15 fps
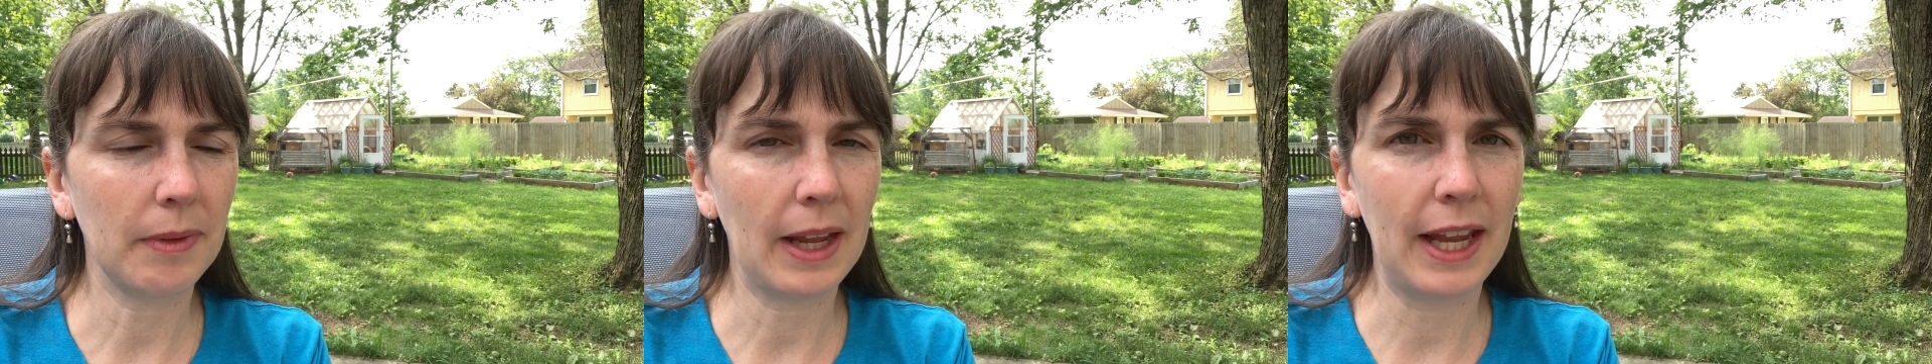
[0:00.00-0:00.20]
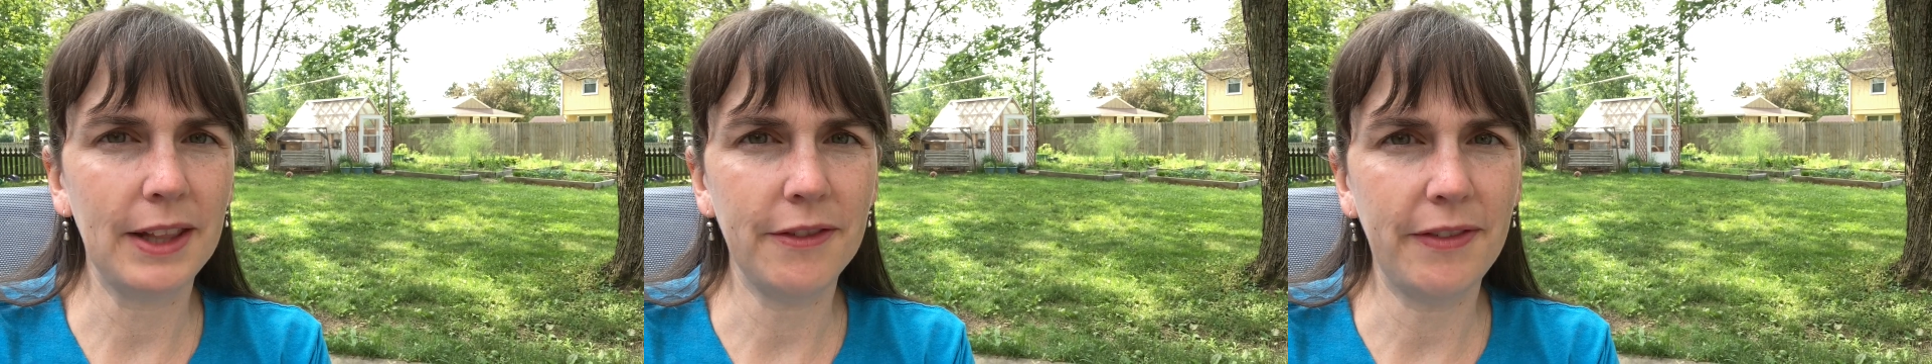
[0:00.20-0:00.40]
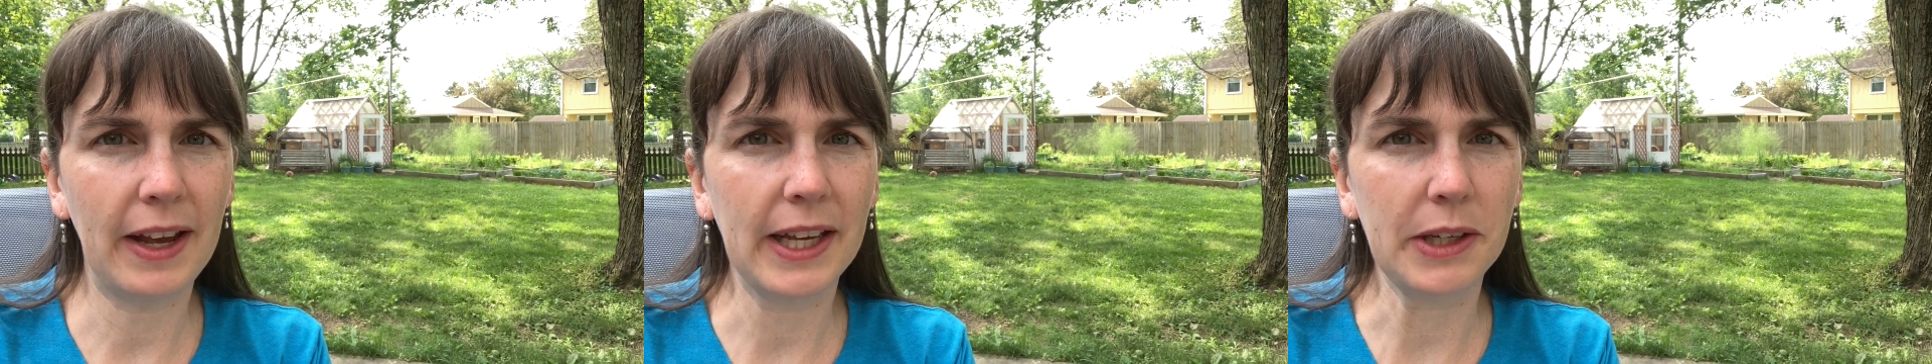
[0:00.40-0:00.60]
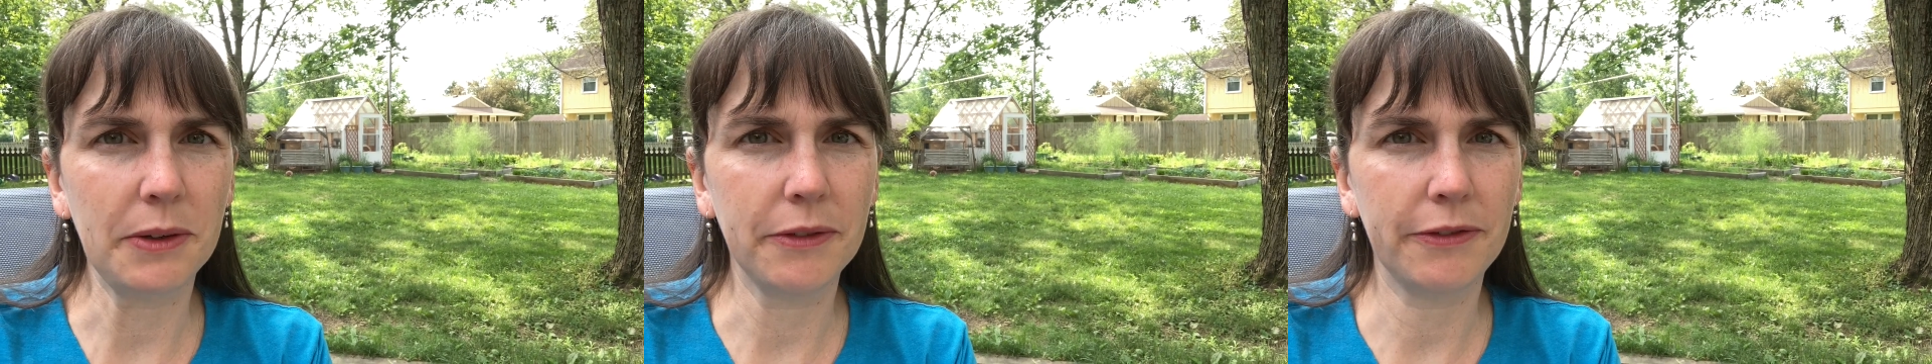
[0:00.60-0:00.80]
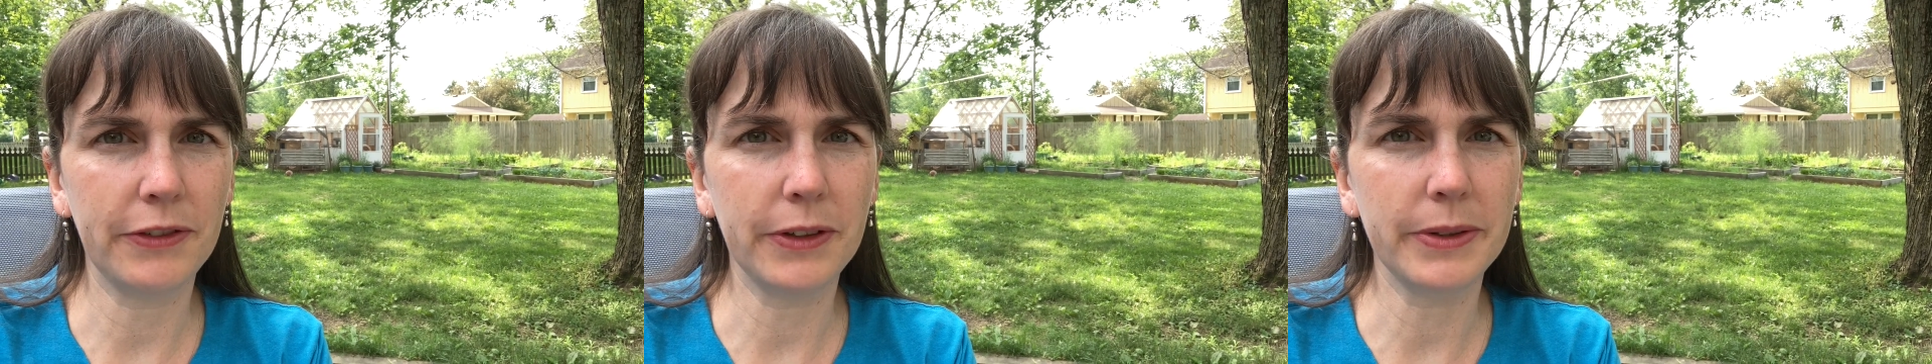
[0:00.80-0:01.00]
and the value
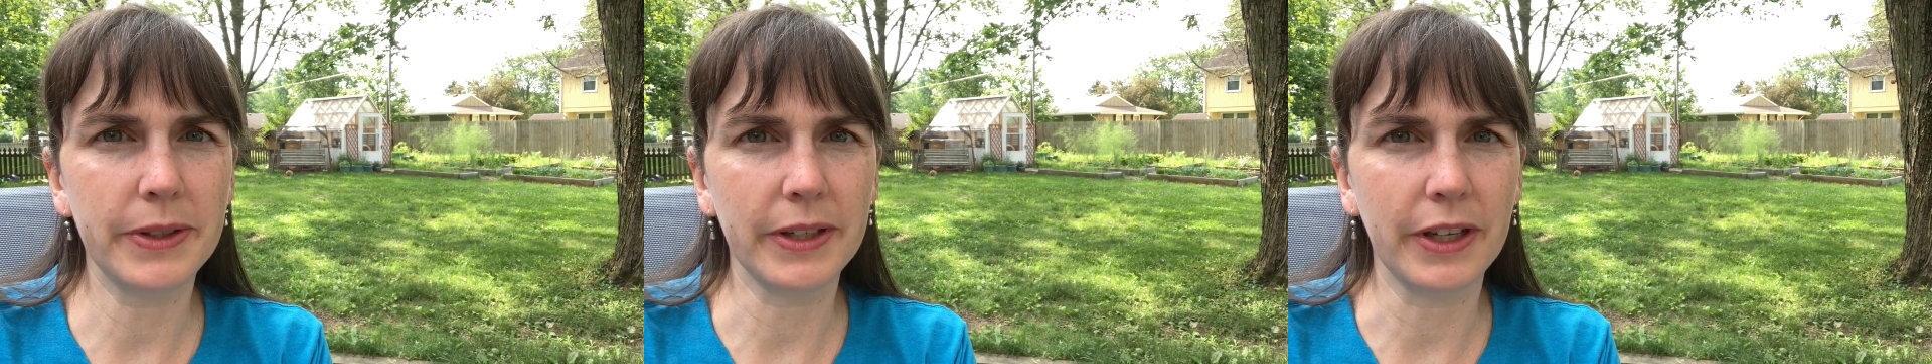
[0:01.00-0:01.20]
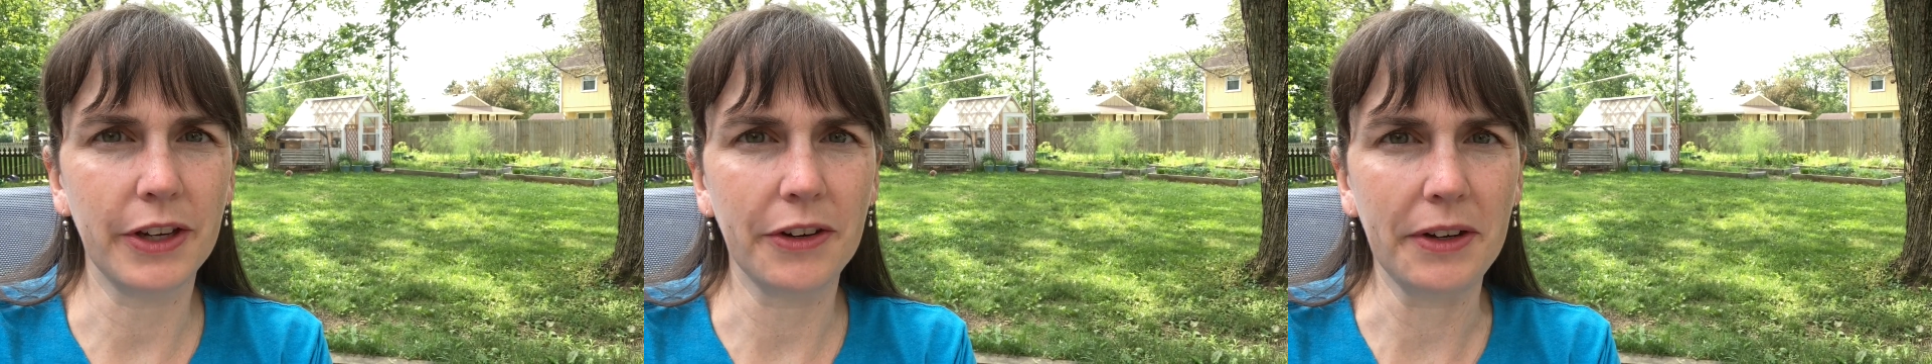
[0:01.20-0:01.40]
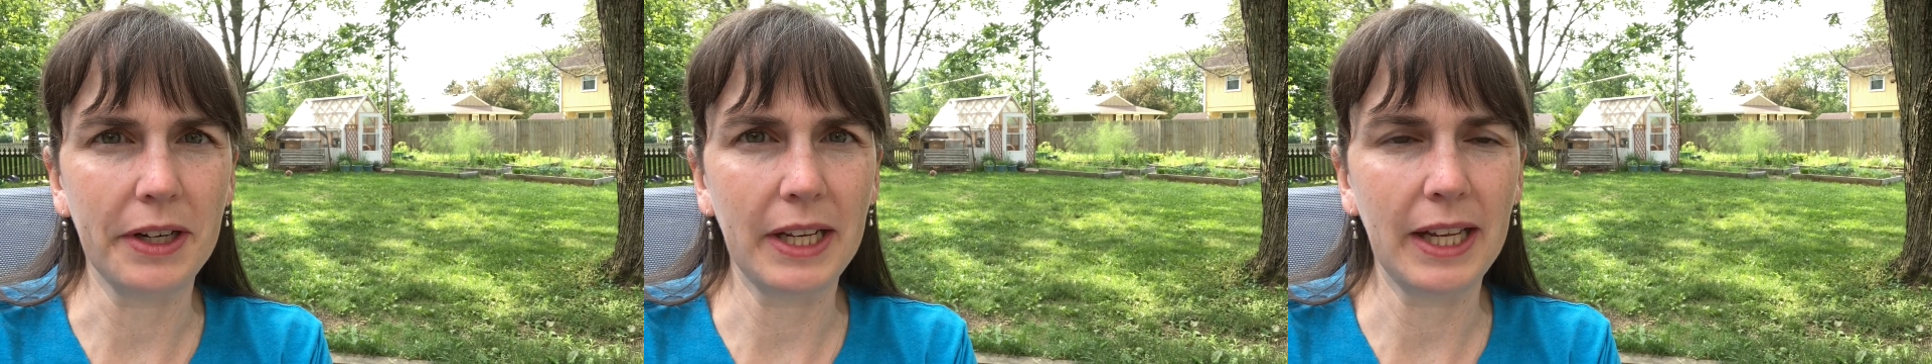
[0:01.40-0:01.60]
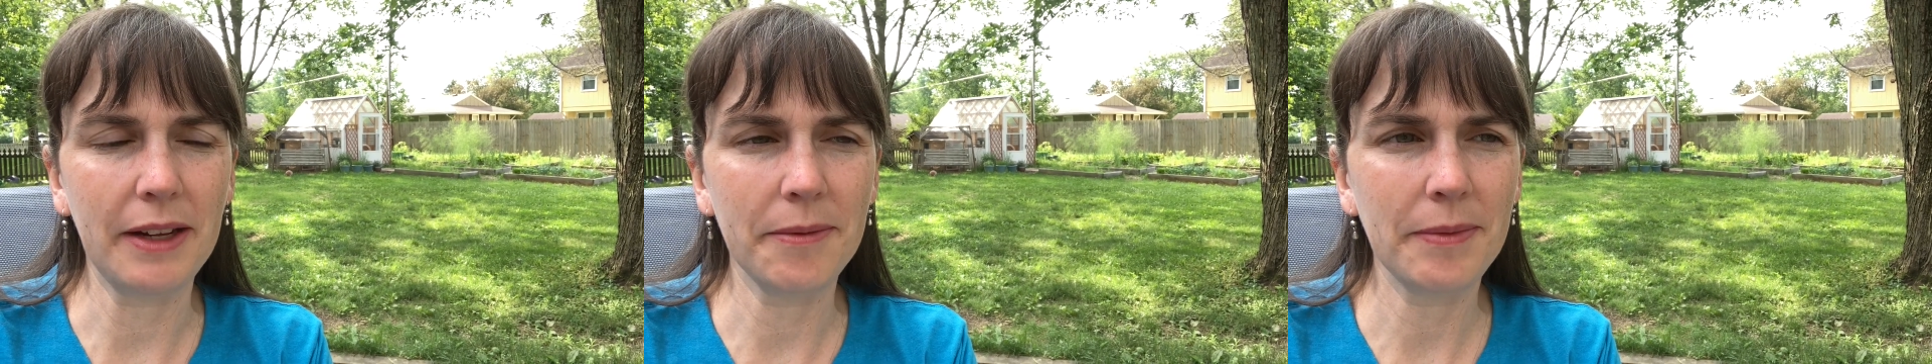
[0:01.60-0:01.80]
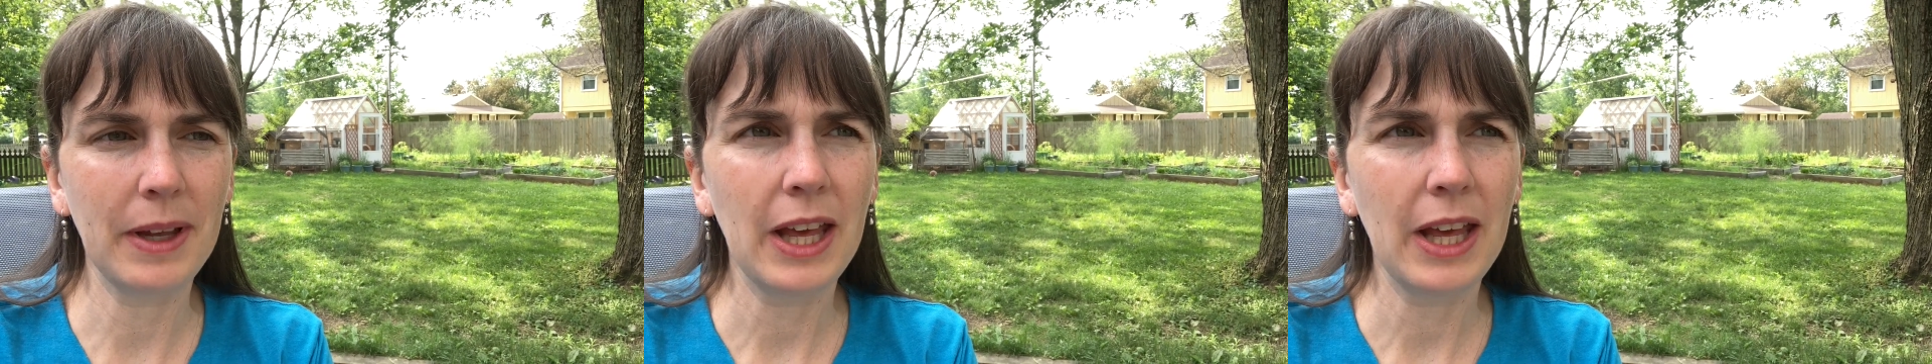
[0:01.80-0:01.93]
of food security.